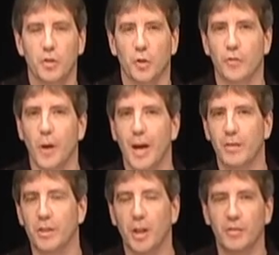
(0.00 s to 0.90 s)
So if you
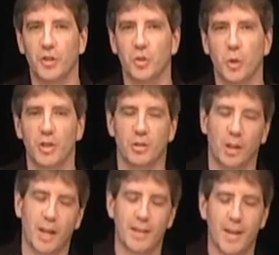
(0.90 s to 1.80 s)
have a tough
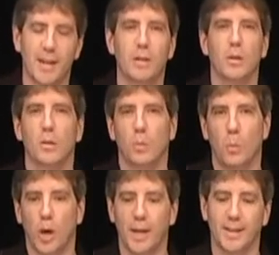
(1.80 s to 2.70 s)
situation like that,
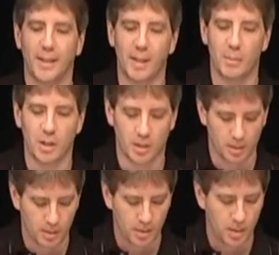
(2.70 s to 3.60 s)
wide dynamic
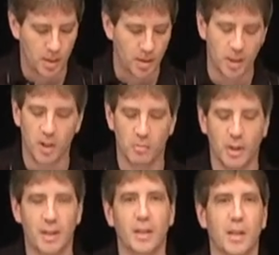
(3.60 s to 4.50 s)
in a
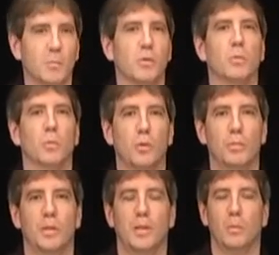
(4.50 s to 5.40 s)
standard body camera
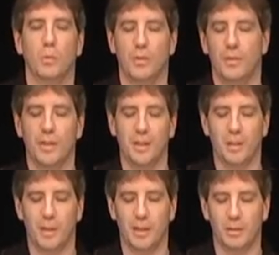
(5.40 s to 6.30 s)
would be worth
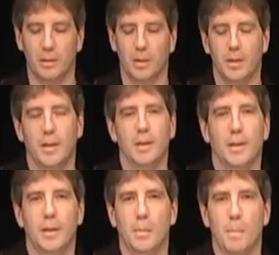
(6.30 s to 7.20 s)
thinking about.
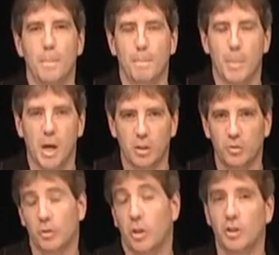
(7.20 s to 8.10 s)

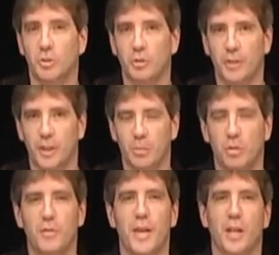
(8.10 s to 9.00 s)
Models are also
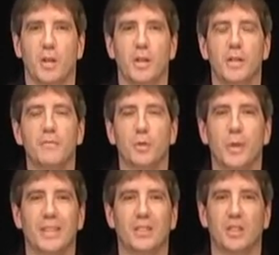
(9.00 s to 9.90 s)
available that are
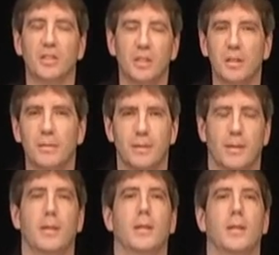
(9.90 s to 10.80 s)
infrared sensitive.